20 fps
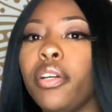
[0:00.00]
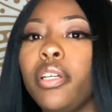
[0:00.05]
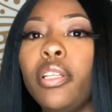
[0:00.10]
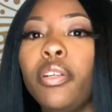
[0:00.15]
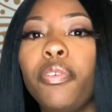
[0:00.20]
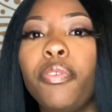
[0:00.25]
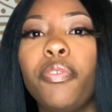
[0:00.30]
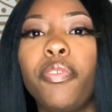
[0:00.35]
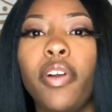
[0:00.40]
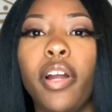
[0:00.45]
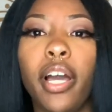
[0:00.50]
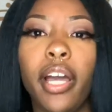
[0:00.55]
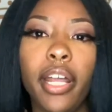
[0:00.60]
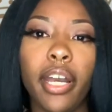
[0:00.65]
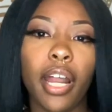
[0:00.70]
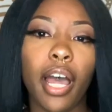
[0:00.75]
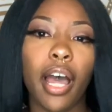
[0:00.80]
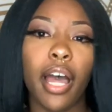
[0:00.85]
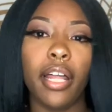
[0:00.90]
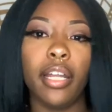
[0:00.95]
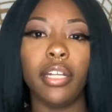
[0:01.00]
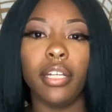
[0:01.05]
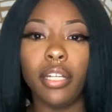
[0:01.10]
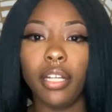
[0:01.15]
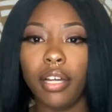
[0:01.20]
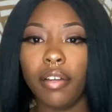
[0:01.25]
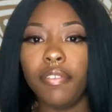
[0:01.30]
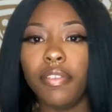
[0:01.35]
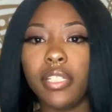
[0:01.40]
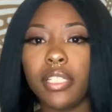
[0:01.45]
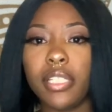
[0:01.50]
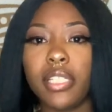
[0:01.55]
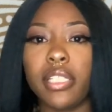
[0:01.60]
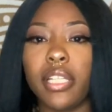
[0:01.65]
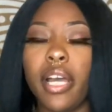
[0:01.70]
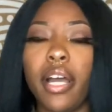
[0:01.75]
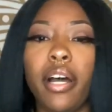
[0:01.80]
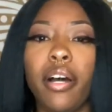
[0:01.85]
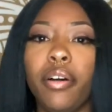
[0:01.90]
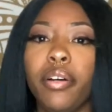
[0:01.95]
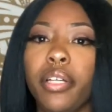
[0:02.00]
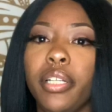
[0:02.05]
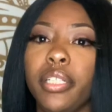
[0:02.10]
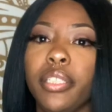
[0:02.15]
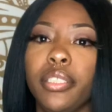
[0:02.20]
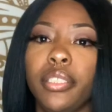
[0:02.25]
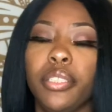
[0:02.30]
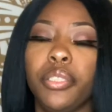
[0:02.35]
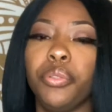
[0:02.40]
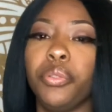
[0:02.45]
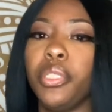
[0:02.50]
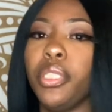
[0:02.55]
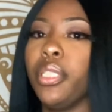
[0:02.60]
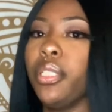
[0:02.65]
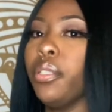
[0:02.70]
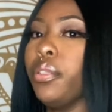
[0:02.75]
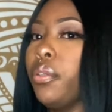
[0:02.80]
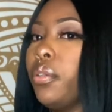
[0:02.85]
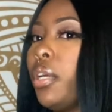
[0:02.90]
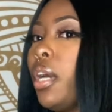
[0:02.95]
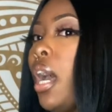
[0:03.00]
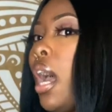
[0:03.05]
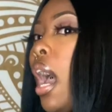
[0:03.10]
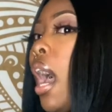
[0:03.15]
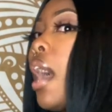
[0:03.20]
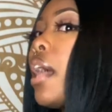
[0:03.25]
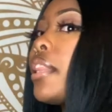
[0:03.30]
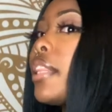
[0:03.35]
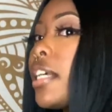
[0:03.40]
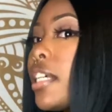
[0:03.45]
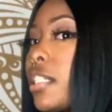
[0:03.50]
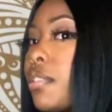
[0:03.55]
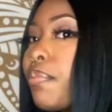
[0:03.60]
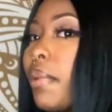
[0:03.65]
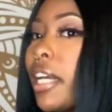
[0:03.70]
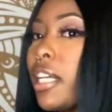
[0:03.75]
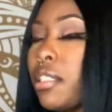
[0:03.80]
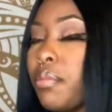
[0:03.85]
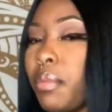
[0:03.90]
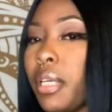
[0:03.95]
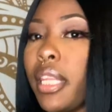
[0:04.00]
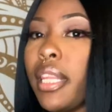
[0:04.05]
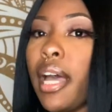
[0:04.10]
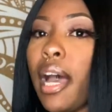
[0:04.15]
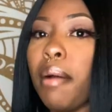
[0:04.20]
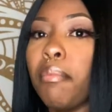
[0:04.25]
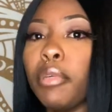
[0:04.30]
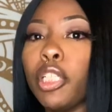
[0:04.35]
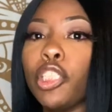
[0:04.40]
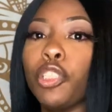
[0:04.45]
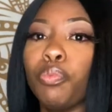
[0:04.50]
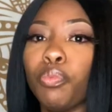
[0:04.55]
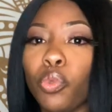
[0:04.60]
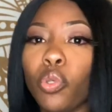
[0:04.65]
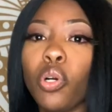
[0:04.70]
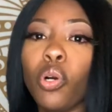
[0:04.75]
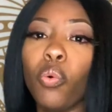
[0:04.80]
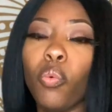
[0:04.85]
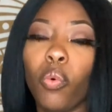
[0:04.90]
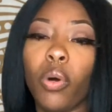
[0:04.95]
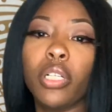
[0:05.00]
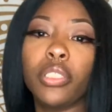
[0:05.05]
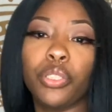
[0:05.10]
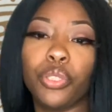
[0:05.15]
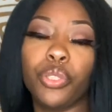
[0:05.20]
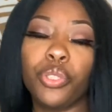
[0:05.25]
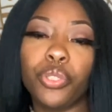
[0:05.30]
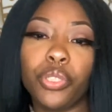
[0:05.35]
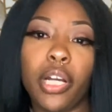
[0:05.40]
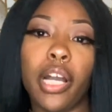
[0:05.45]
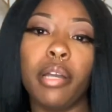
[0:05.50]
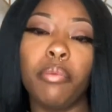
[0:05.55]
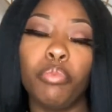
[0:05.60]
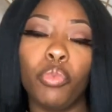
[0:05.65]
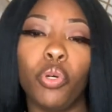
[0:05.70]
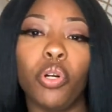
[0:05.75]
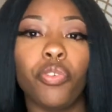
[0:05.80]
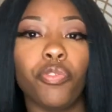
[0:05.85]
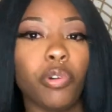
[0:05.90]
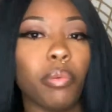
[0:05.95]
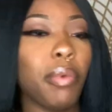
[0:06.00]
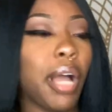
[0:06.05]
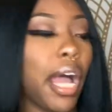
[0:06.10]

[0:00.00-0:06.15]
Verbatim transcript: in the front. I love this style. It is too cute. This makes me that much more want to try more from